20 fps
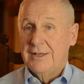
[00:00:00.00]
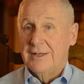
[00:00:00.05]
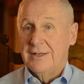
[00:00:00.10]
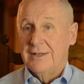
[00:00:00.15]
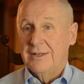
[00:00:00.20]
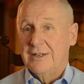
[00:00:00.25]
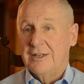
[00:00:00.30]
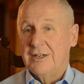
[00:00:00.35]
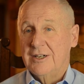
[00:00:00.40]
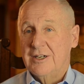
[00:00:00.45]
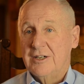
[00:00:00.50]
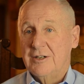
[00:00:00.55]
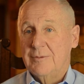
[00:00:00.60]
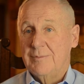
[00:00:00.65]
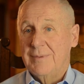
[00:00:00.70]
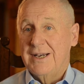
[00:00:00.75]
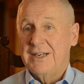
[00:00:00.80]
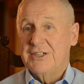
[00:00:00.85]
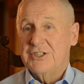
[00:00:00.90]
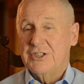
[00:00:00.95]

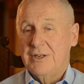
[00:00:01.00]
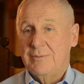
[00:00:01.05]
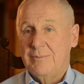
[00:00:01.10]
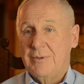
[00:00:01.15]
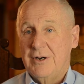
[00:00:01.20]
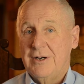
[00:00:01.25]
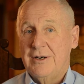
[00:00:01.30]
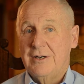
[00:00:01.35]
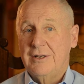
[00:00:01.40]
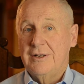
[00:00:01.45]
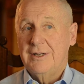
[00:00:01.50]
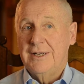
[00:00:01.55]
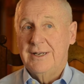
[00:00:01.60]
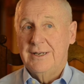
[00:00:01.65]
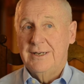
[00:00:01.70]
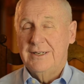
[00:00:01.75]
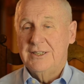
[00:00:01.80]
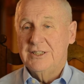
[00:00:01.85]
basketball, and